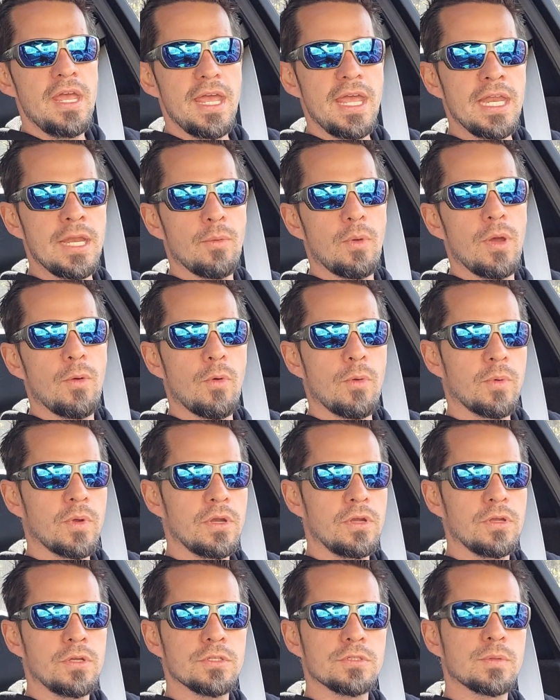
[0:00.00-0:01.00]
Anyway, what we're
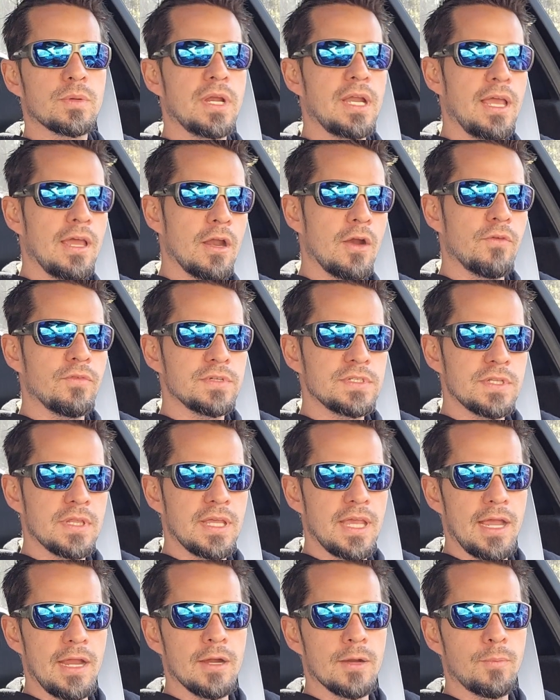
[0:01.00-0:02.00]
going to do is we're going to head over to
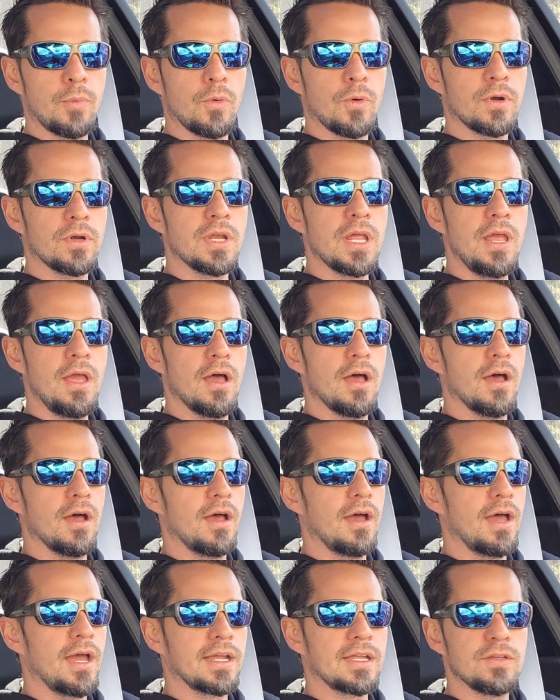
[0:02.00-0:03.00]
the airport.
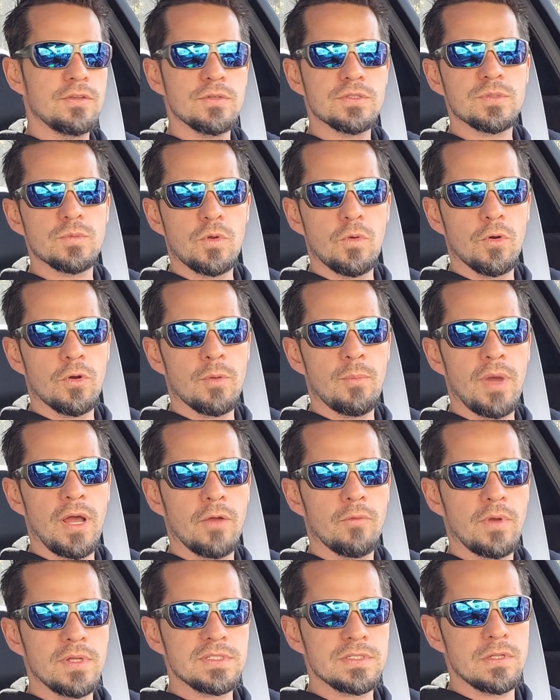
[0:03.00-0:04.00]
I can do some
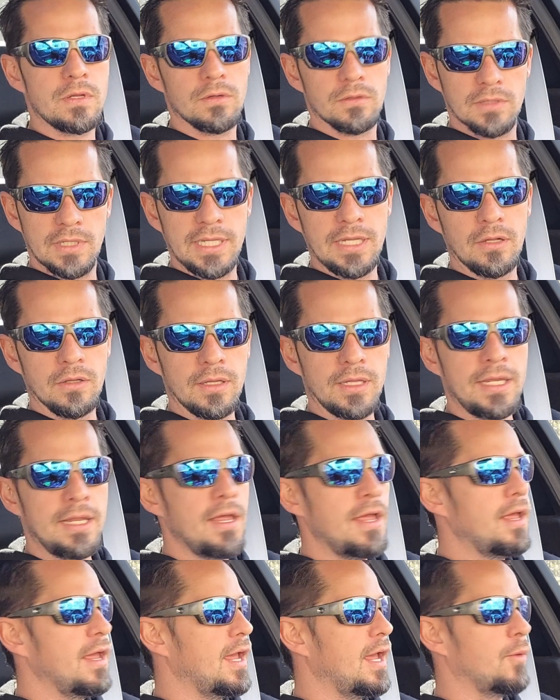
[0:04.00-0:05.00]
quarter-mile runs there legally,
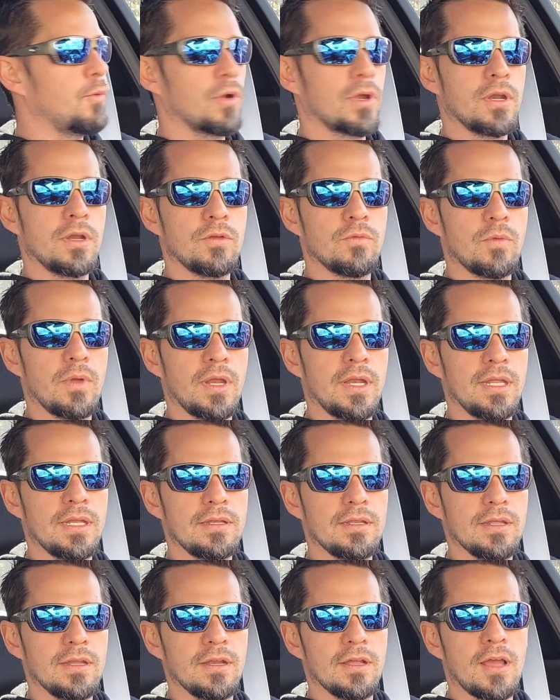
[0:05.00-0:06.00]
and we're going to run
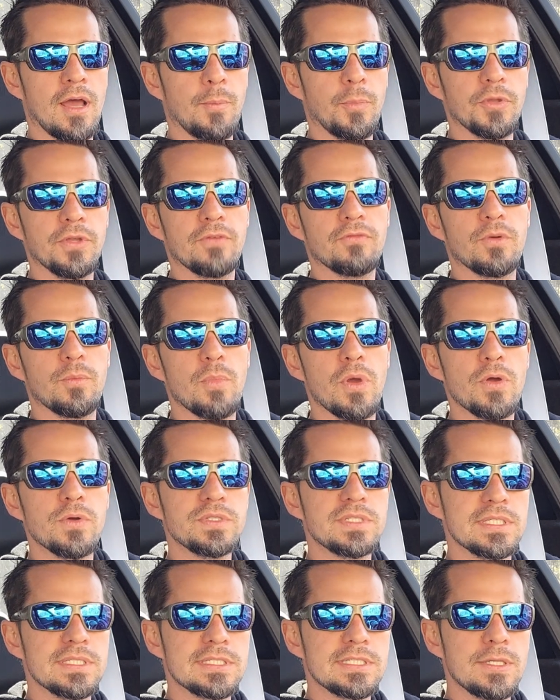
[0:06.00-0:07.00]
it in a couple different
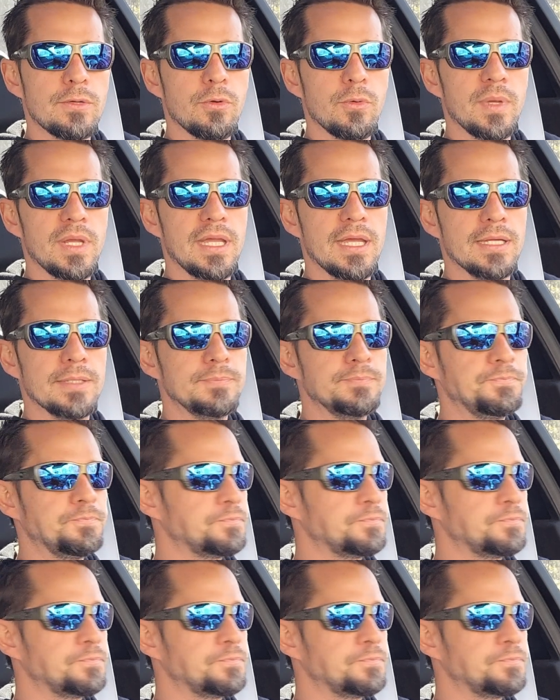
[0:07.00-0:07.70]
modes and see what we get.